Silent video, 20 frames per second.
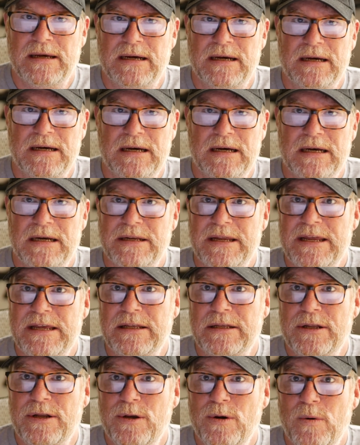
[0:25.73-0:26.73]

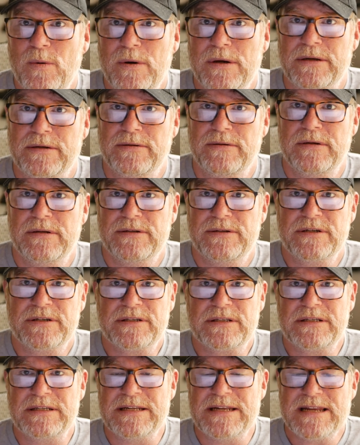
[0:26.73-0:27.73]
Illinois,
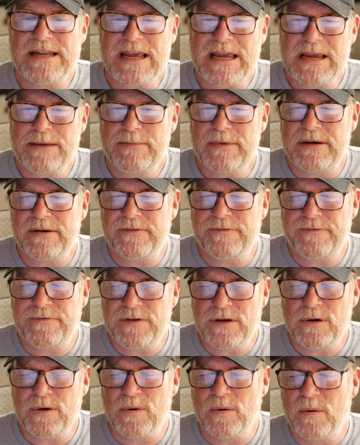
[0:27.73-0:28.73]
just to name a
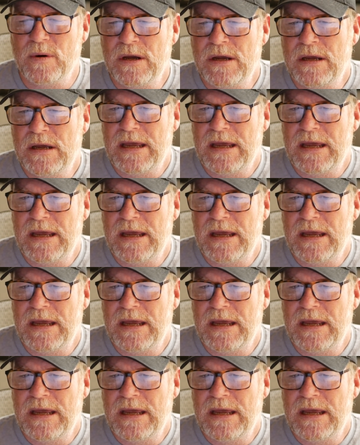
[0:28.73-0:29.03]
few.